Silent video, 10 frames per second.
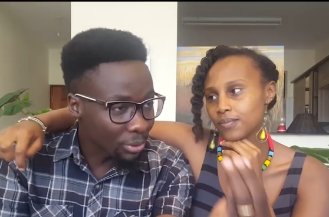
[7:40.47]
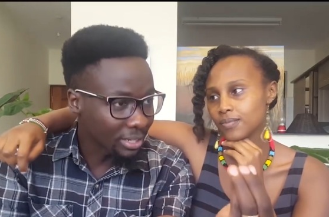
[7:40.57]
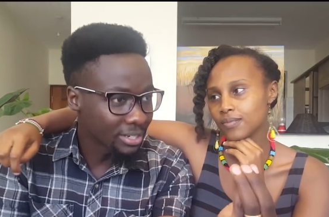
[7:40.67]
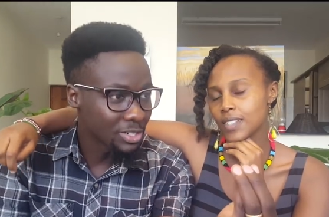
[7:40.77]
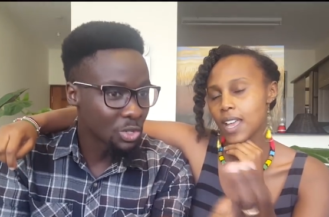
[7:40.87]

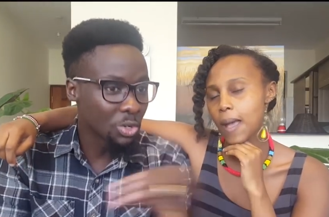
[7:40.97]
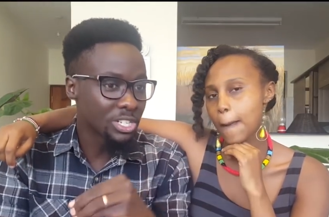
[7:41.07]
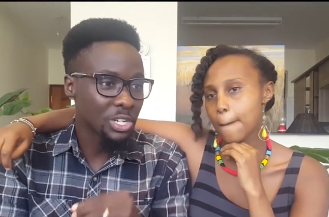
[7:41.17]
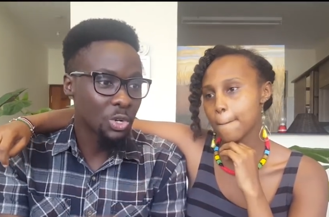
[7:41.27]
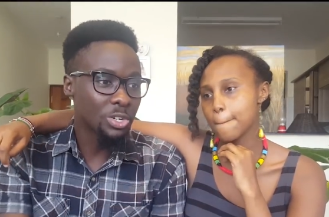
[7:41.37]
Speaker 1: yeah.
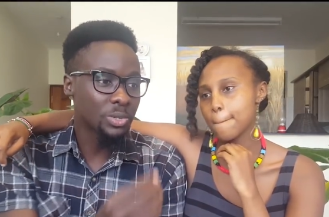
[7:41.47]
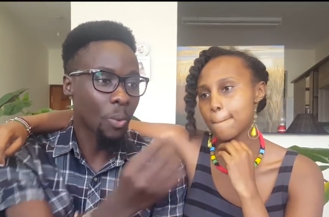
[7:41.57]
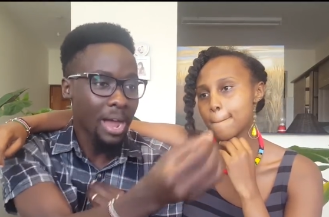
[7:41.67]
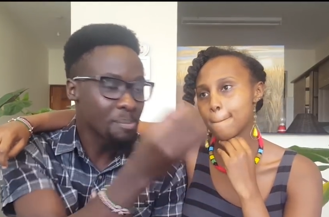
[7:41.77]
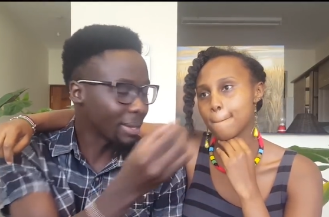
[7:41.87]
not not
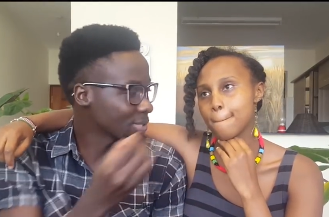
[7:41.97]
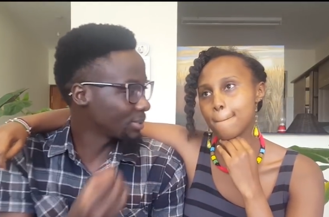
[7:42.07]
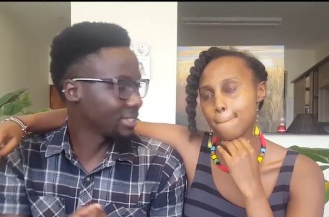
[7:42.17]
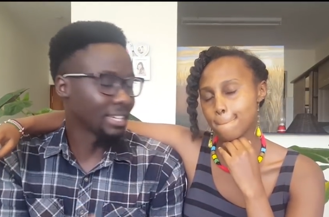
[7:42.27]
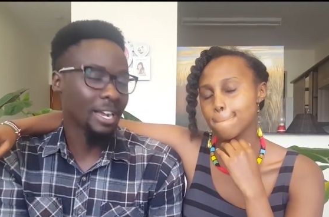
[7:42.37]
one person
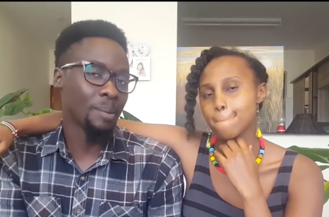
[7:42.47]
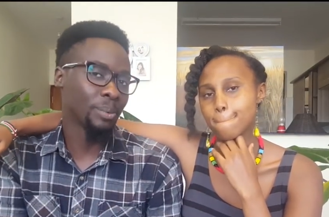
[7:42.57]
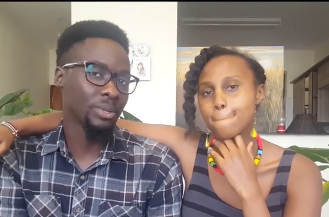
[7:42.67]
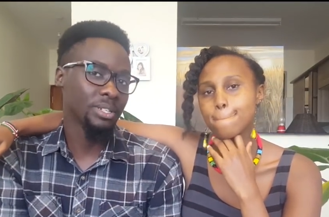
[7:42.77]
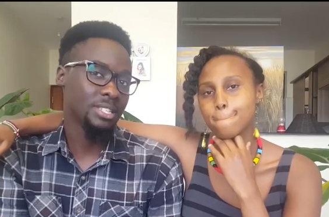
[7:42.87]
in the
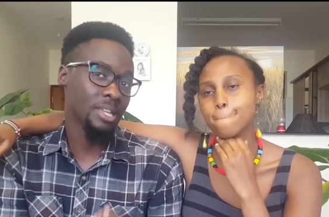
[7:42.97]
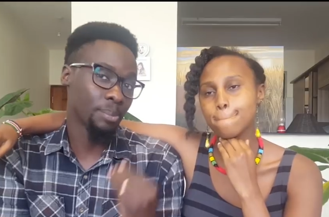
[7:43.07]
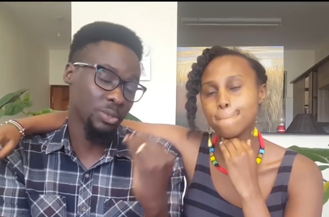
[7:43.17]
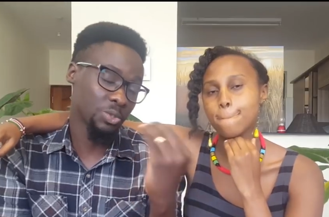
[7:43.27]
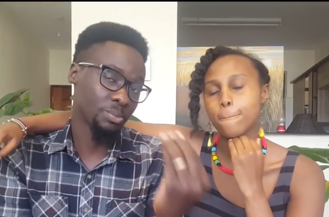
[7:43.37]
couple. Mm. It's
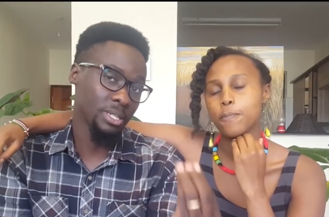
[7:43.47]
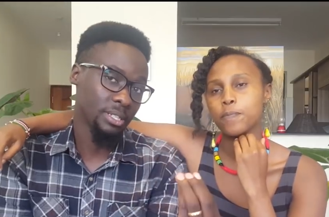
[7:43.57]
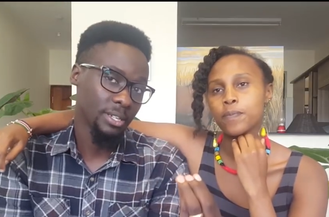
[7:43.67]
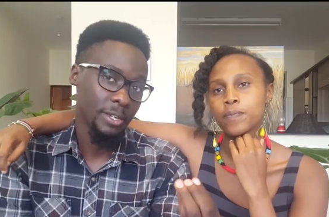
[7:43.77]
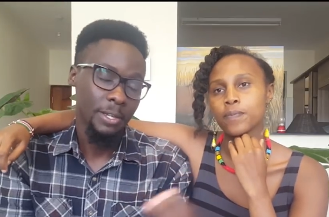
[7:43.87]
supposed to be.
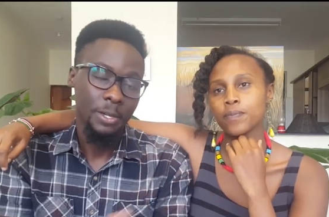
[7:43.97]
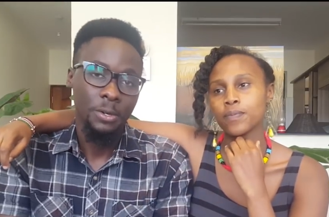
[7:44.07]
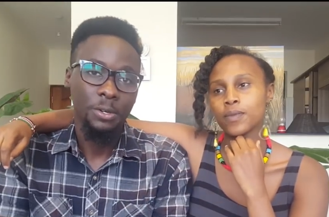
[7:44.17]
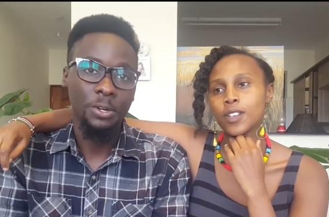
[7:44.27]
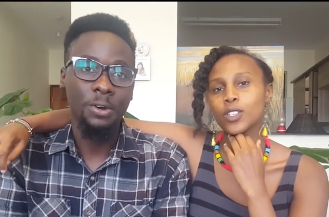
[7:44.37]

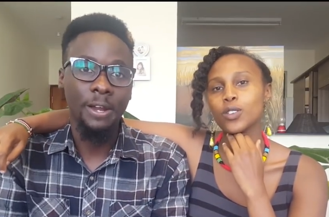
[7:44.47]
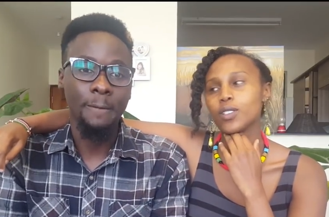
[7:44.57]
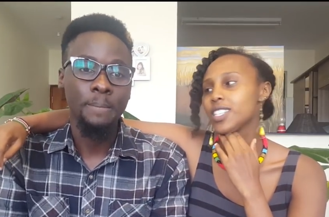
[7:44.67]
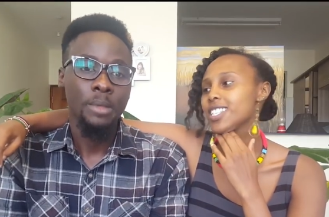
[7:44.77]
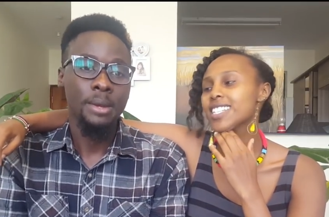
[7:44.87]
You know, so
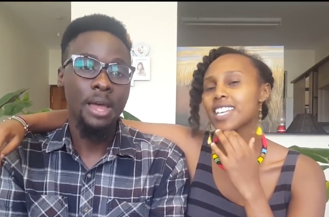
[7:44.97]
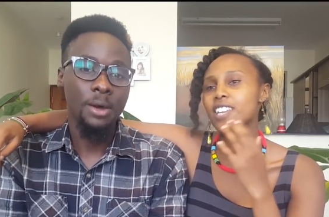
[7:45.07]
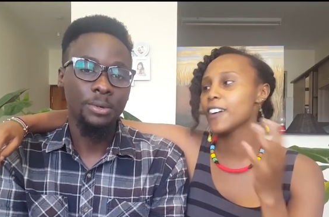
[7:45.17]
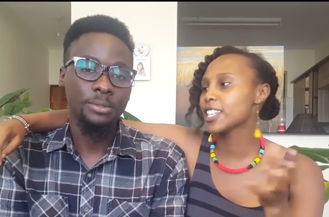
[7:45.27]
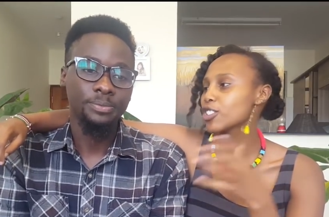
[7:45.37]
it's just
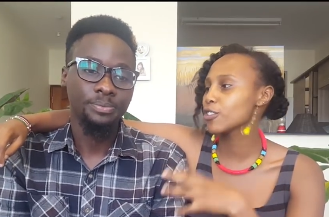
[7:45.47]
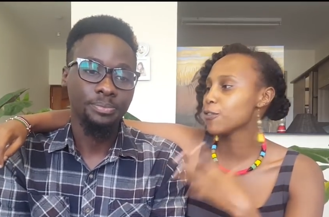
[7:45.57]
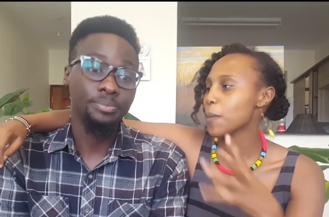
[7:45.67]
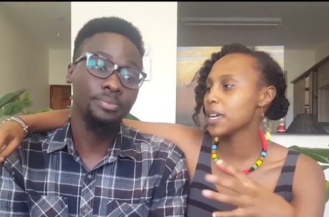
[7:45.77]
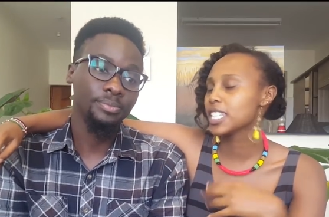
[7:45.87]
now, an invitation
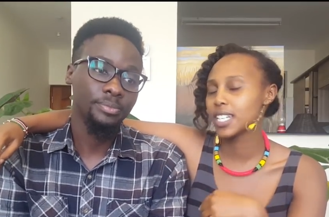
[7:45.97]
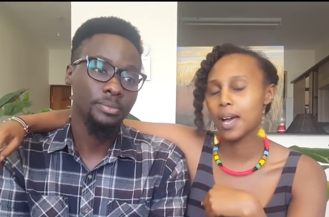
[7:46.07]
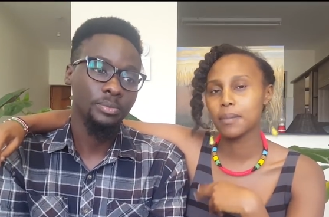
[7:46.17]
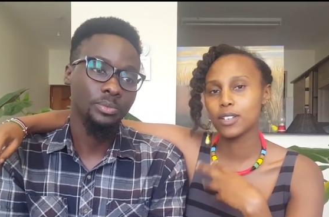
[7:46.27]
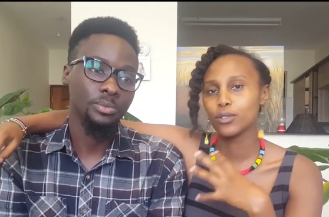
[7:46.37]
for mm, men to
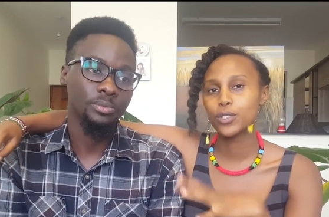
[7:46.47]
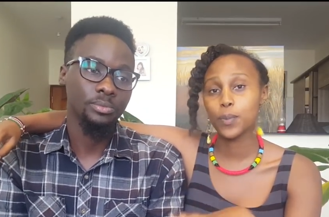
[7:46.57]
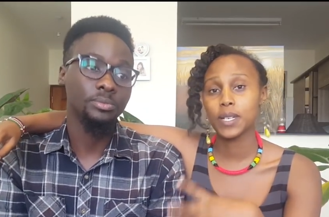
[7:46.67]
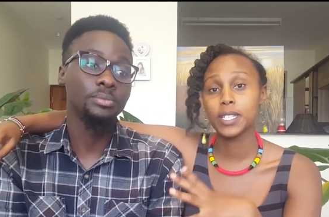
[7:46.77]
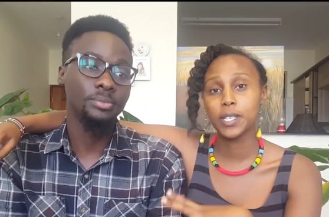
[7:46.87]
come
Speaker 2: and also
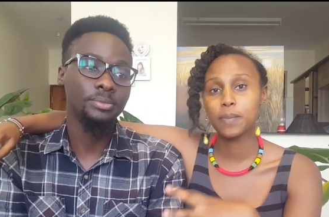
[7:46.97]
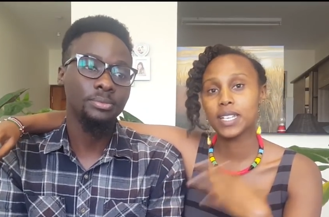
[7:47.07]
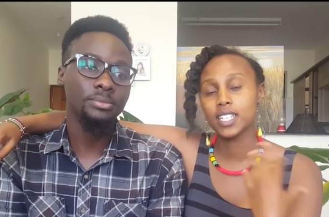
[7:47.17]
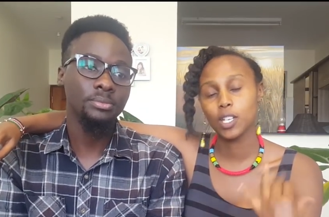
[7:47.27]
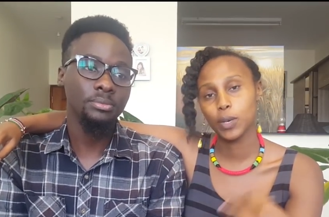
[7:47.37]

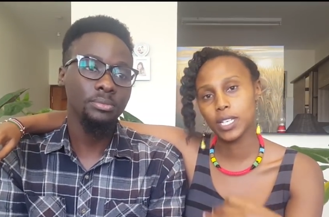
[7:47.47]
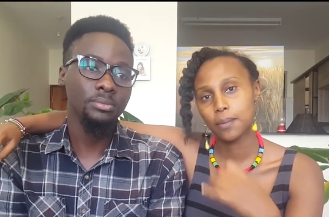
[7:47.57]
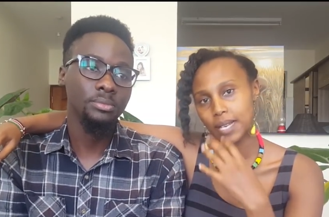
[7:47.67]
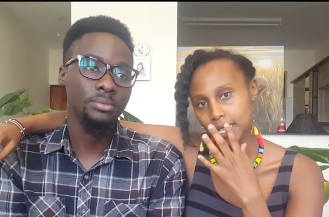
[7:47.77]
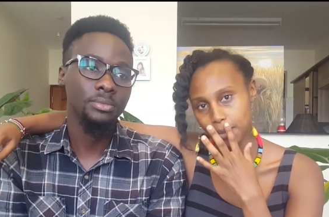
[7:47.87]
participate mm, in the
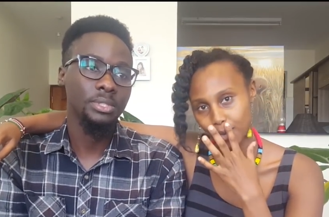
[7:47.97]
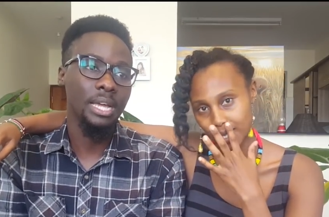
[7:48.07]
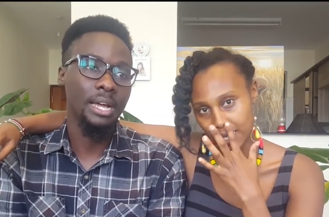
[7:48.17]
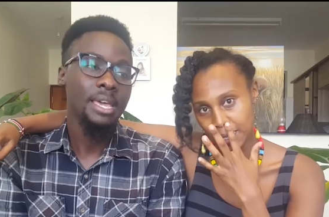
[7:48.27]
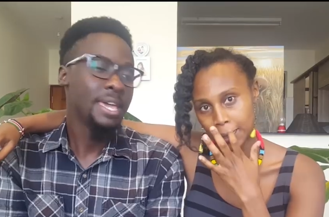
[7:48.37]
wedding planning
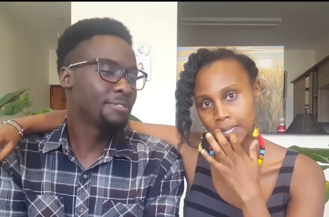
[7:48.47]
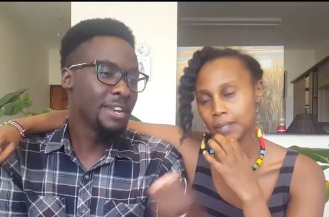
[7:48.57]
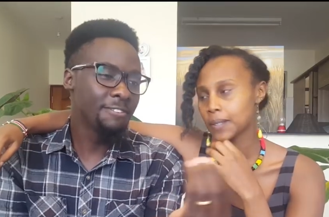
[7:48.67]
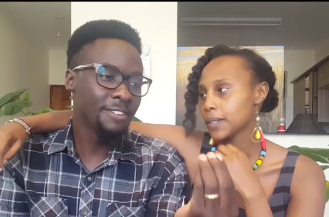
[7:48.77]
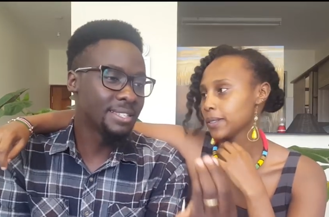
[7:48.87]
process.
Speaker 1: Yeah.
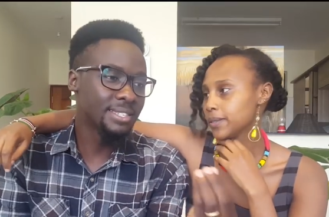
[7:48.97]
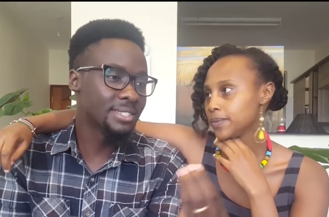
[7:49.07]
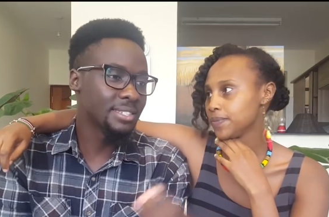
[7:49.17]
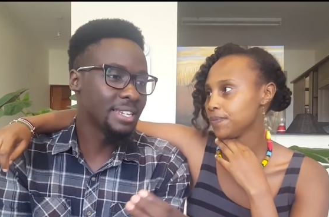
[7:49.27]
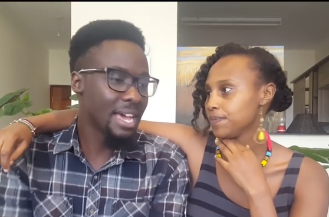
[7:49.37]
Even if
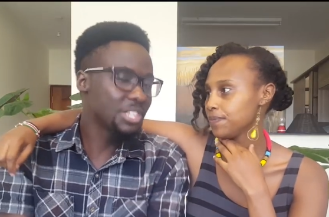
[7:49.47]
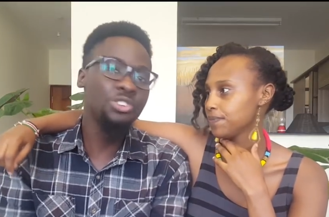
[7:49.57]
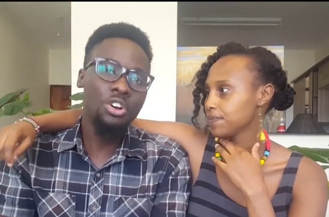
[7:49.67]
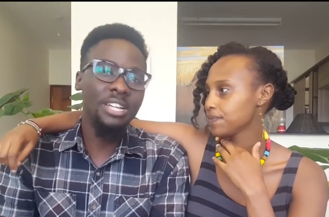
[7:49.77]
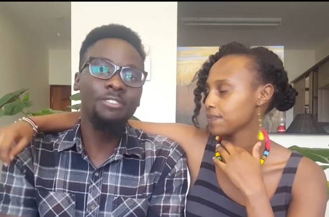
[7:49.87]
it's, you
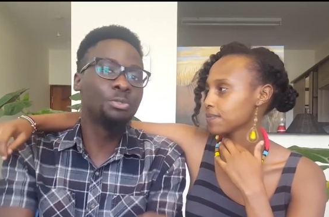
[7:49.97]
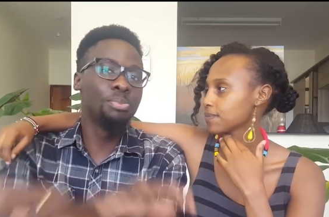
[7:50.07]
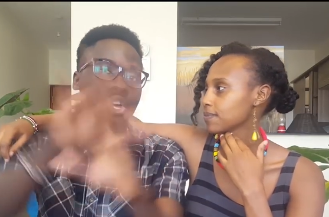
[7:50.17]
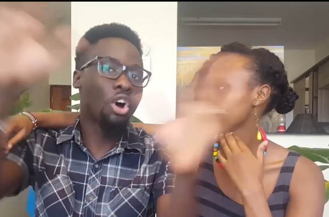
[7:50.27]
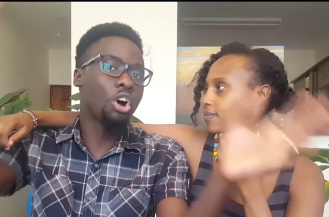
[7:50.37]
don't have to
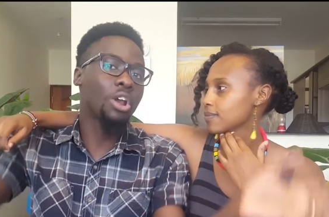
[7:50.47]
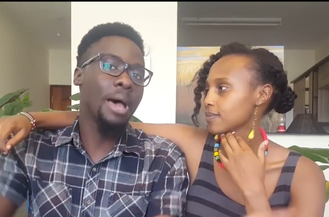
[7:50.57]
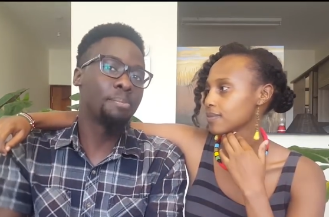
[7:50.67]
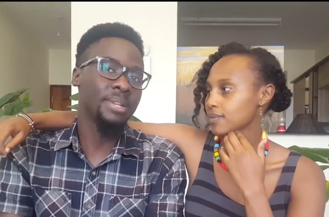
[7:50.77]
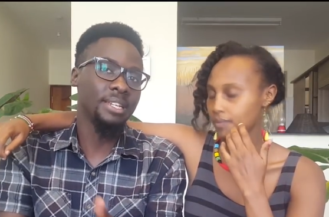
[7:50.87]
be all
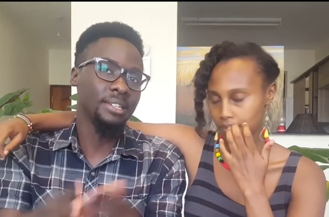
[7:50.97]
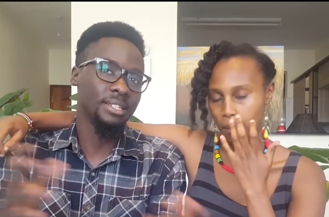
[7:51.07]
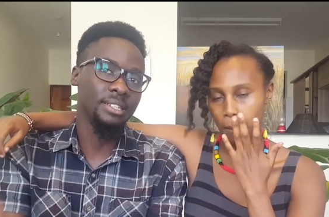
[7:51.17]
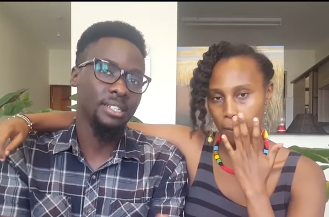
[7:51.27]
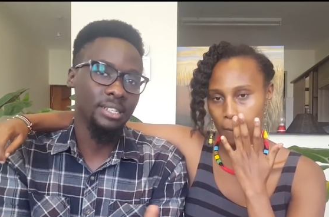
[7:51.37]
up in,
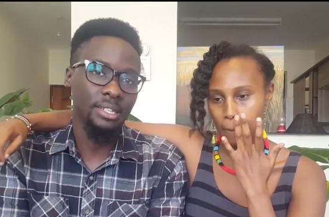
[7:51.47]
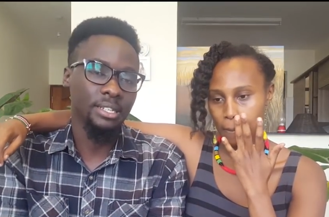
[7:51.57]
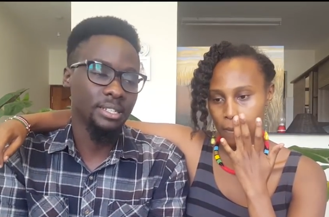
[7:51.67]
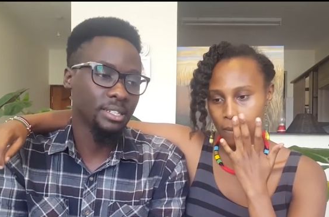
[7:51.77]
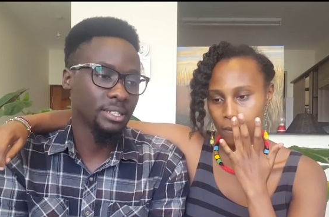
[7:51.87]
in,
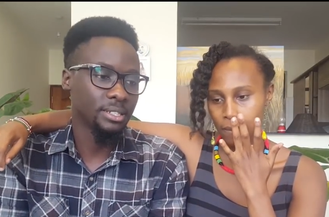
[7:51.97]
in, in